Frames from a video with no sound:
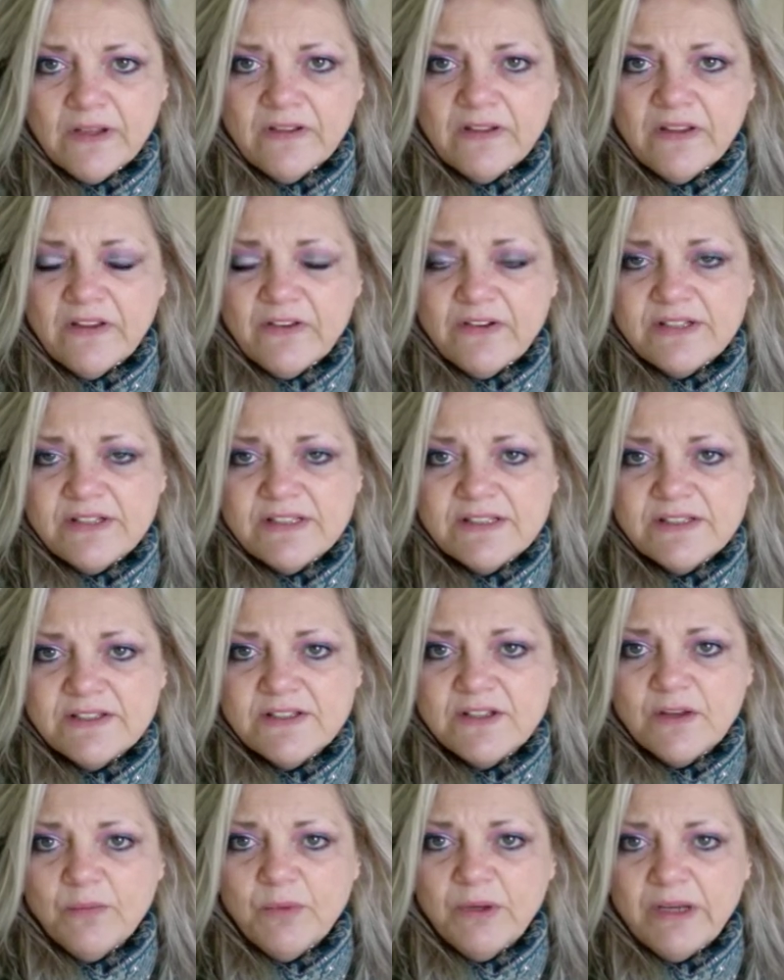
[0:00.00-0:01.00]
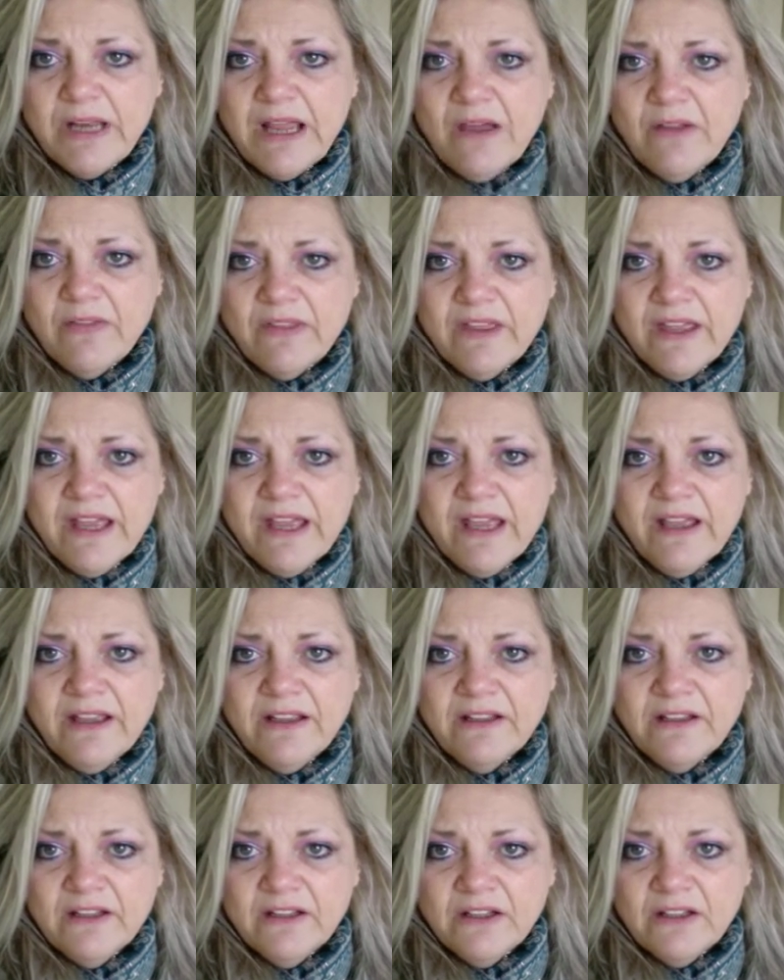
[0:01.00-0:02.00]
that there isn't someone out there
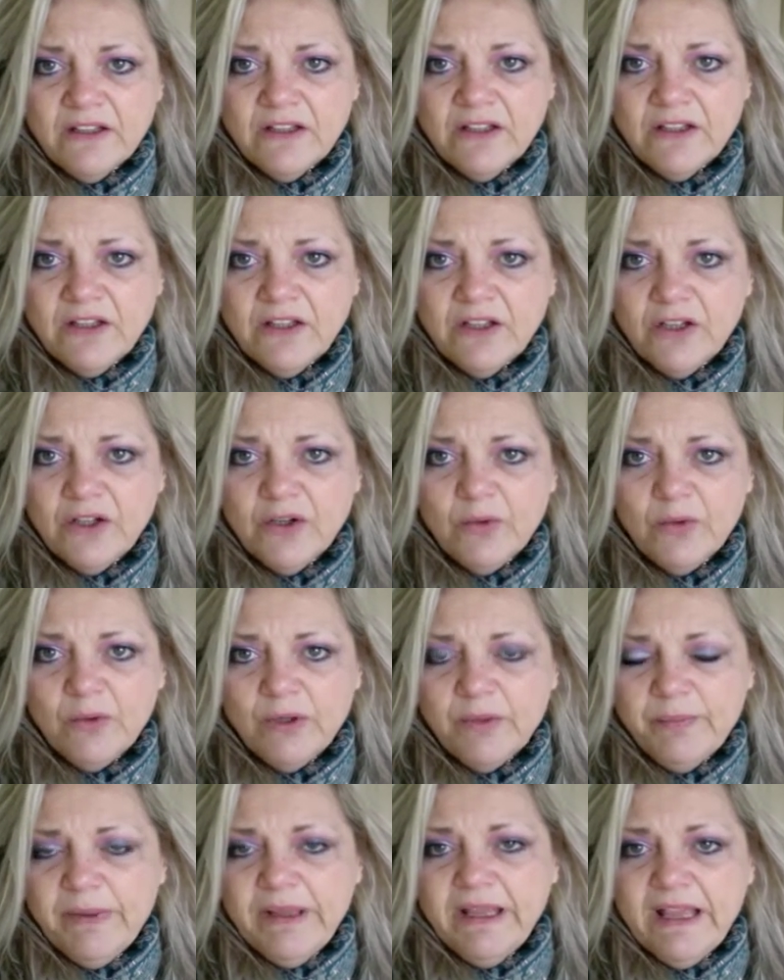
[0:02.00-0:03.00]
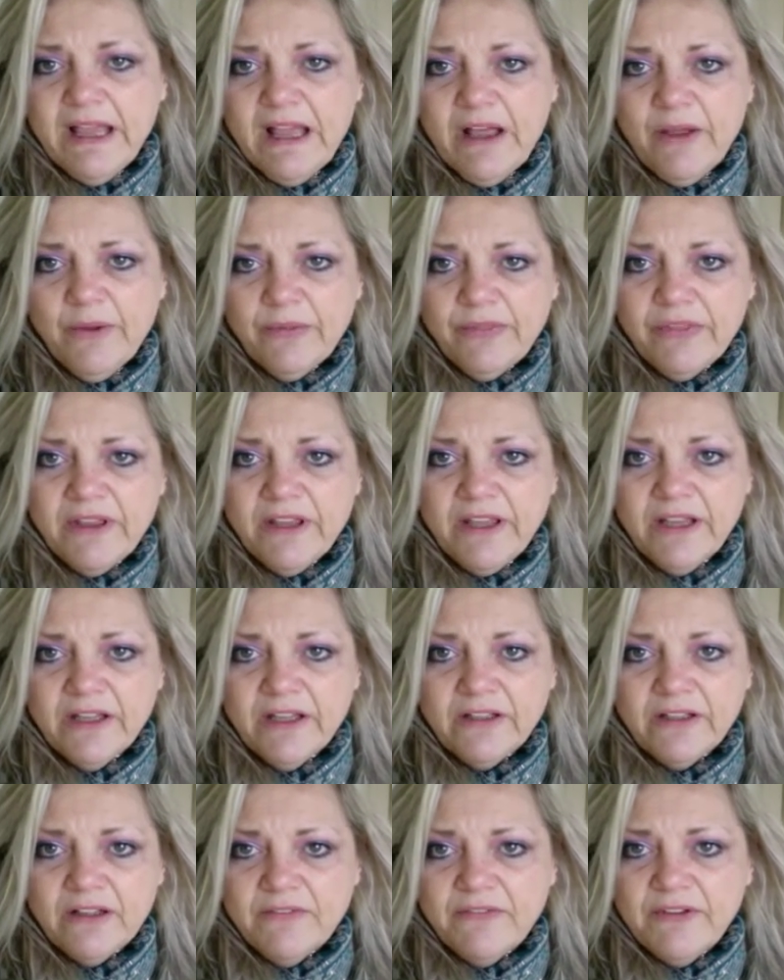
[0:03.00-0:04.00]
who will be healthy
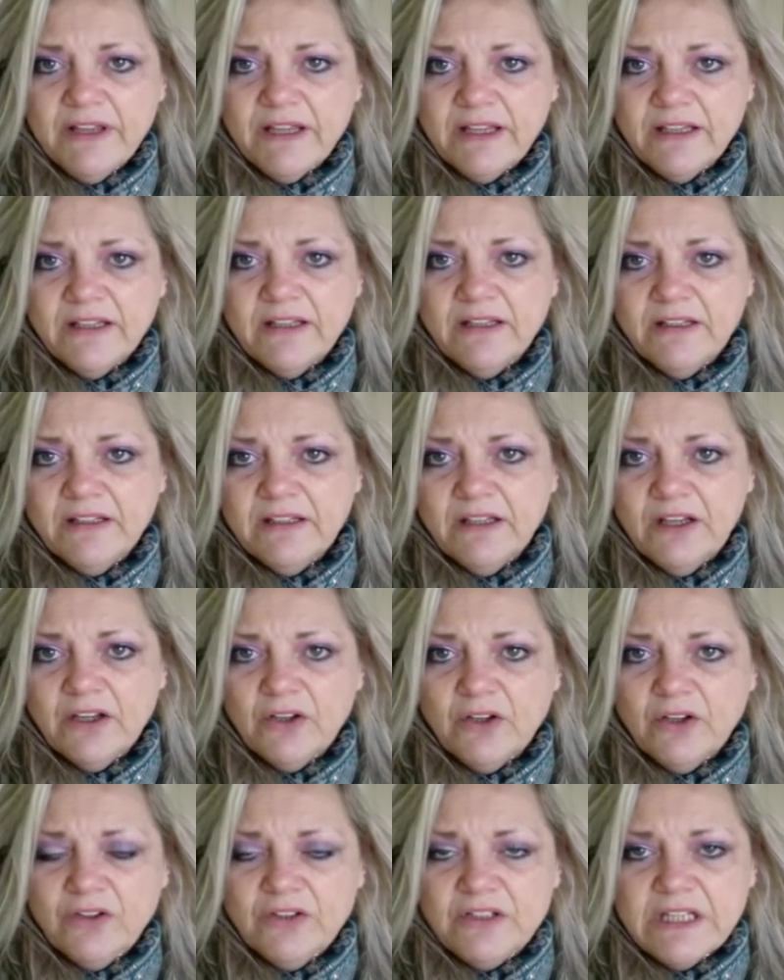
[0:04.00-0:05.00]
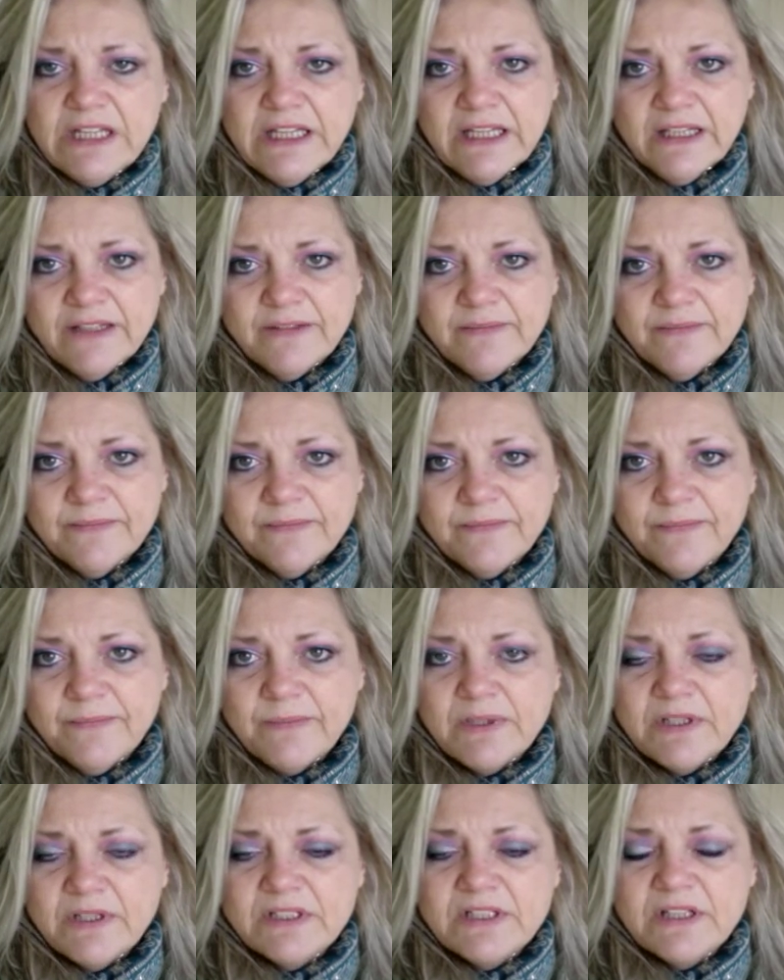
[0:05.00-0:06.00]
and loving and good to you,
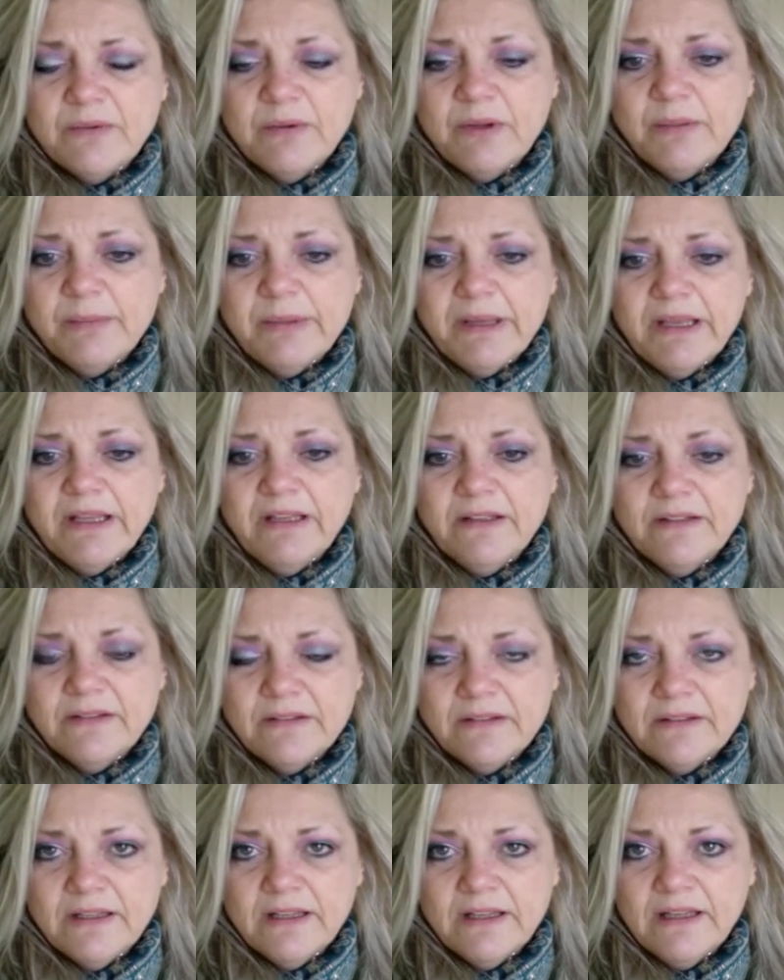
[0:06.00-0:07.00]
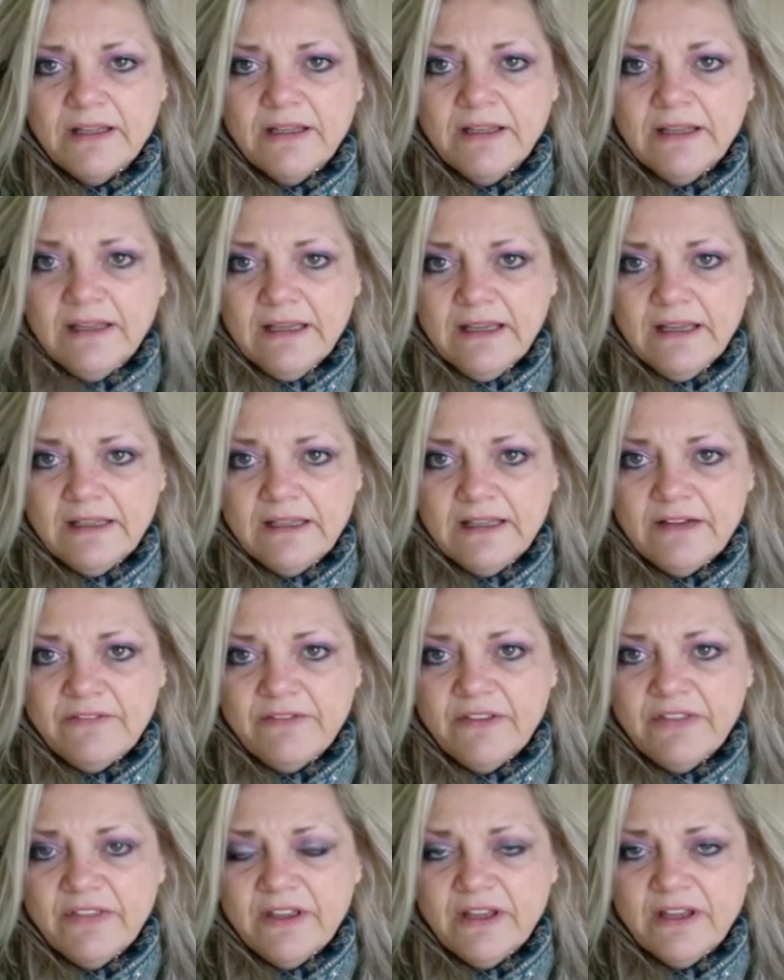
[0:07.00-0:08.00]
because there will be. And
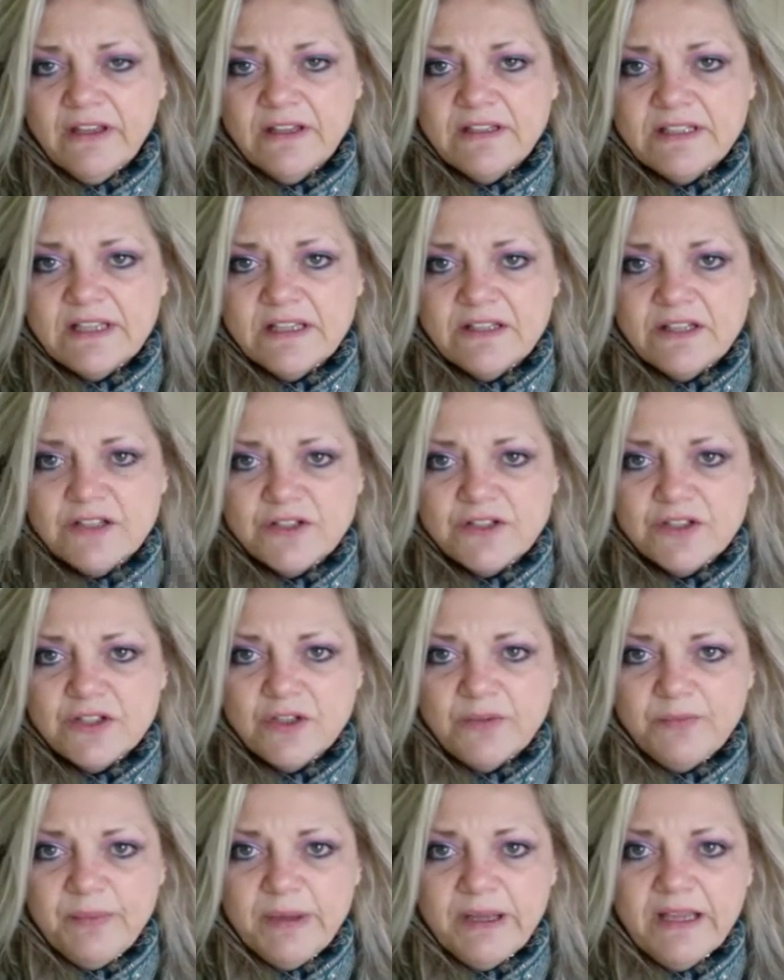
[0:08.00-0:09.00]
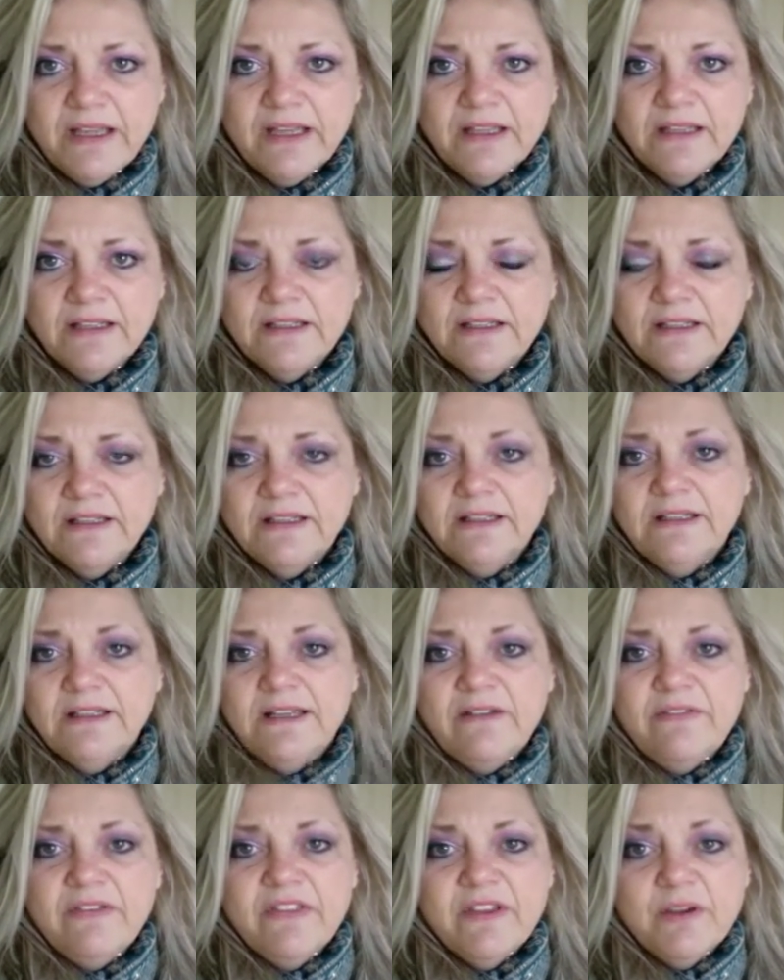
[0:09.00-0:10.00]
everything is as it should be, and
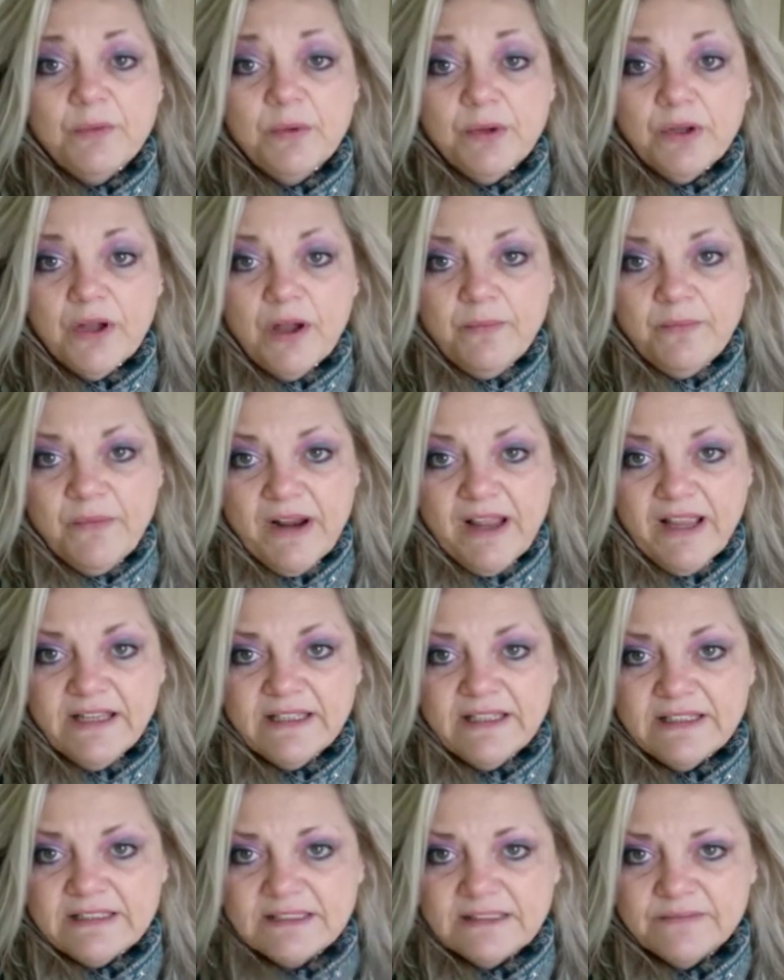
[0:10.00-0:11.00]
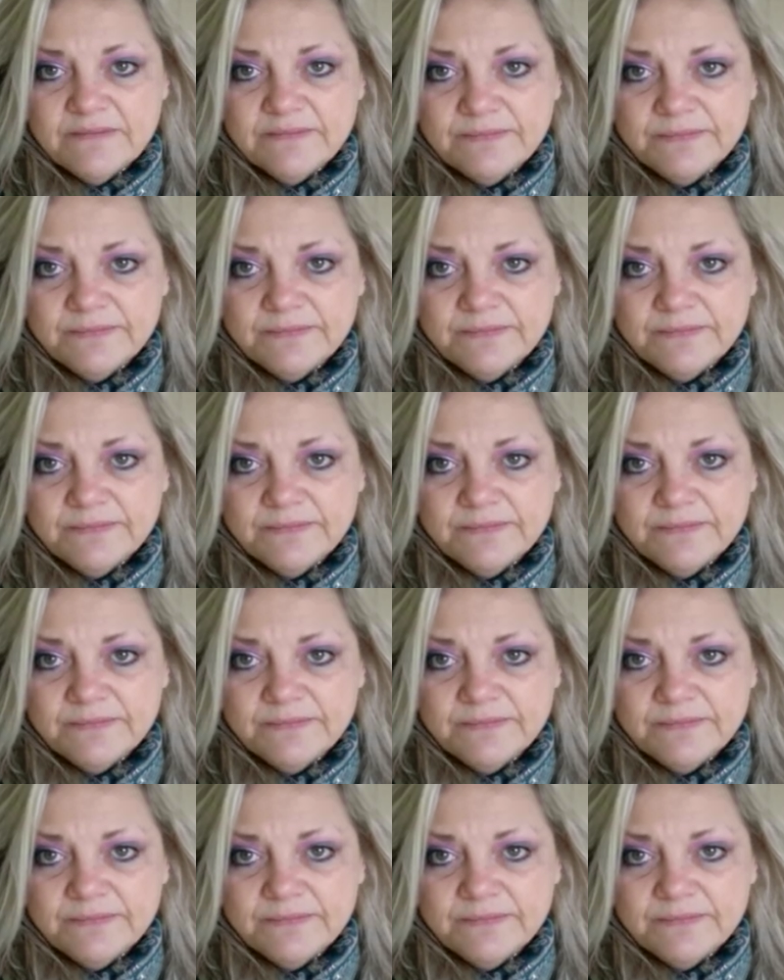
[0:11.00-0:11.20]
everything will come right.